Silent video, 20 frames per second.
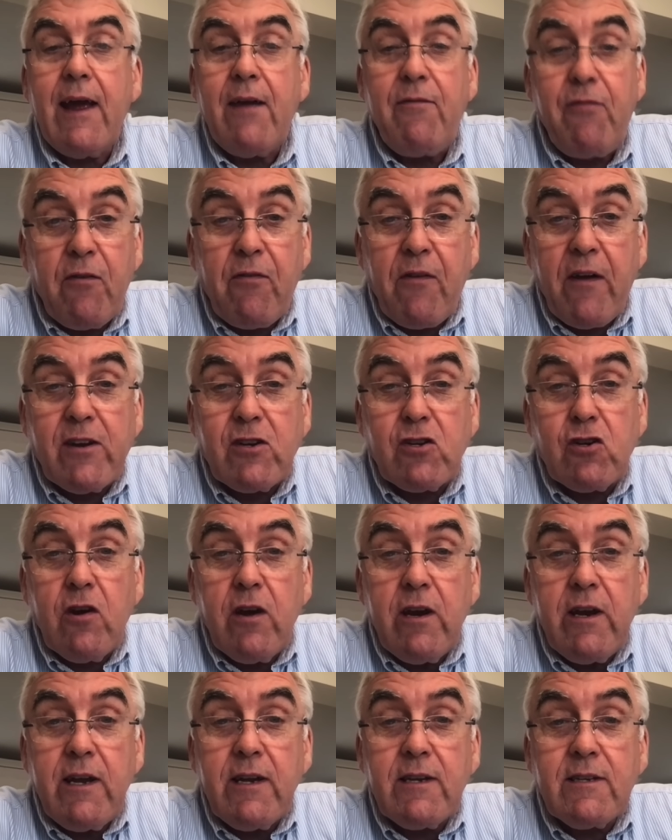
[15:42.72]
if you've
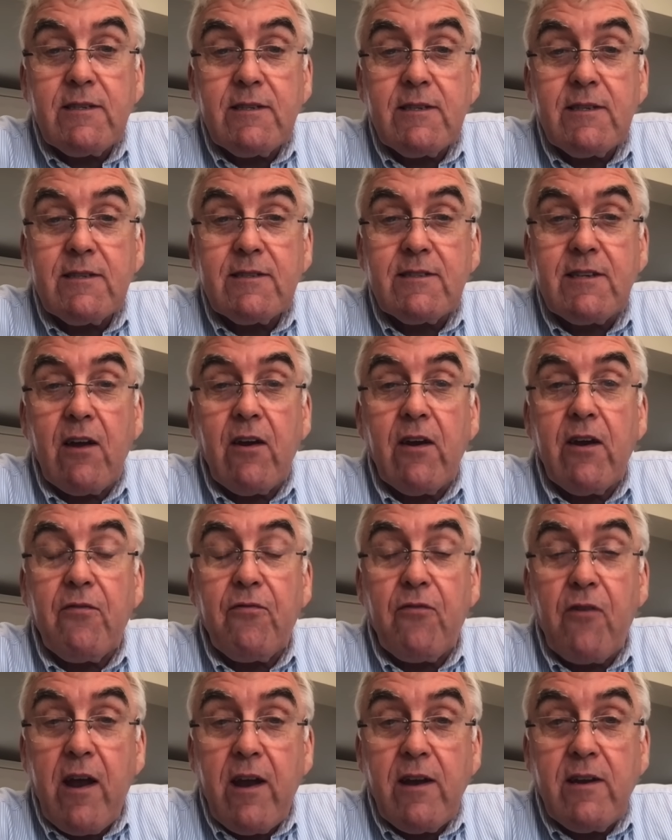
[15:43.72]
enjoyed it, tell your
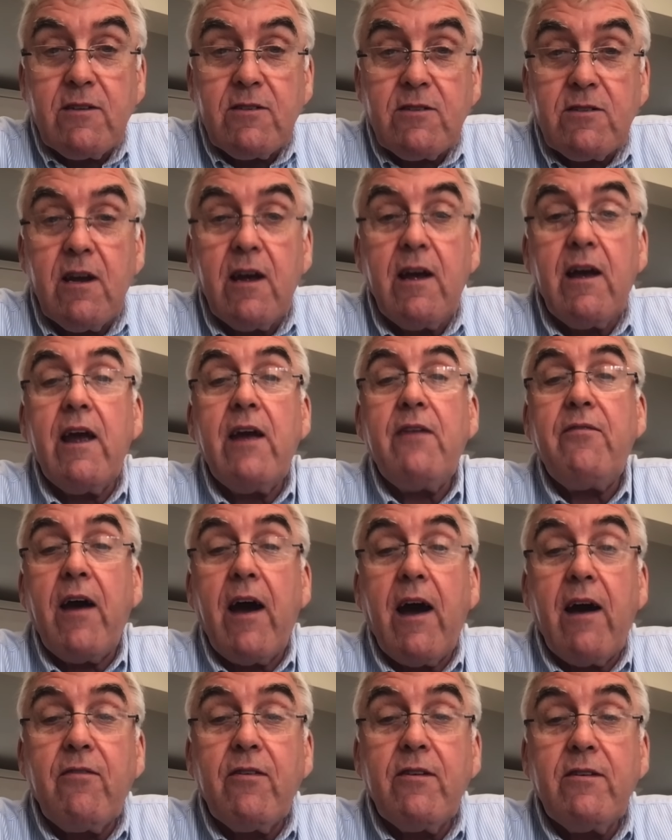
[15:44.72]
friends. If you
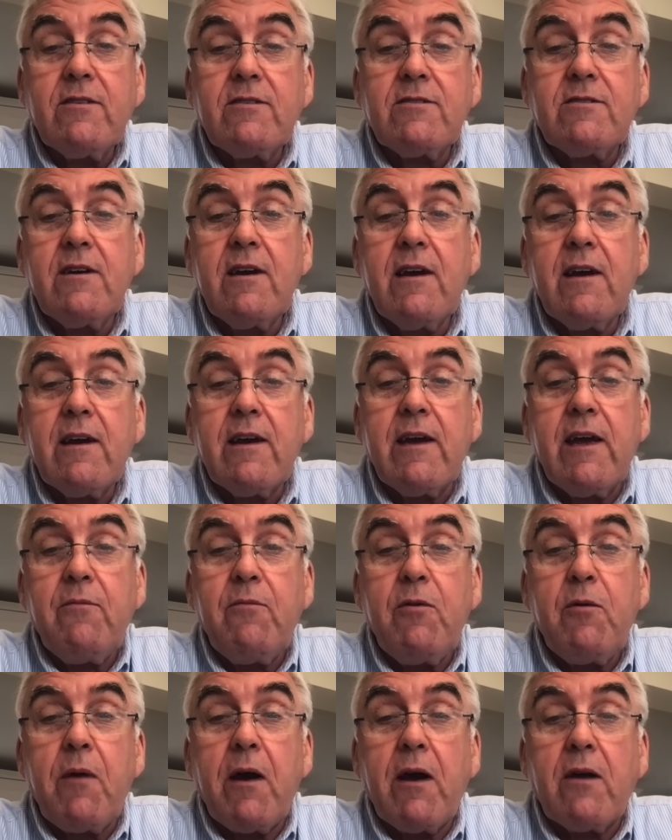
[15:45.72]
haven't, keep
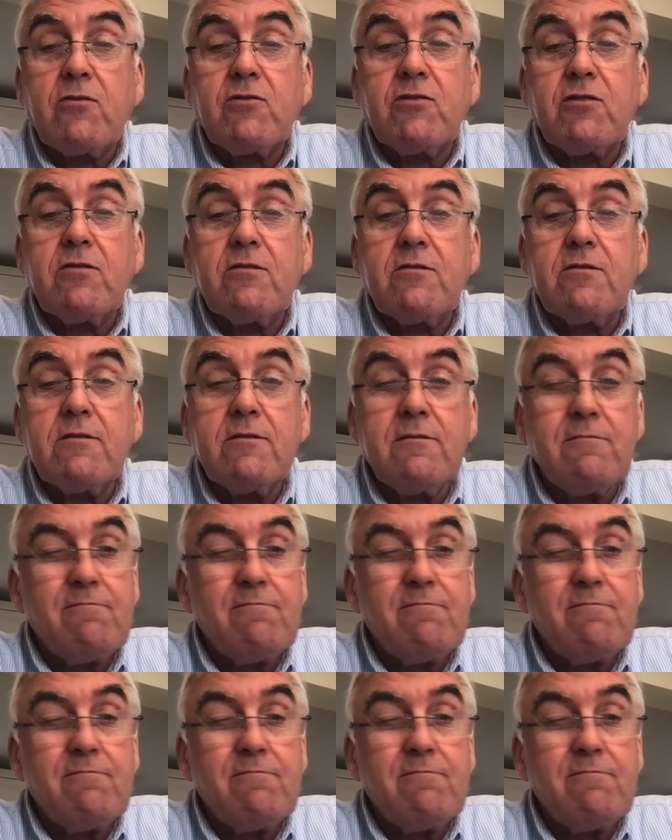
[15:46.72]
your mouth shut.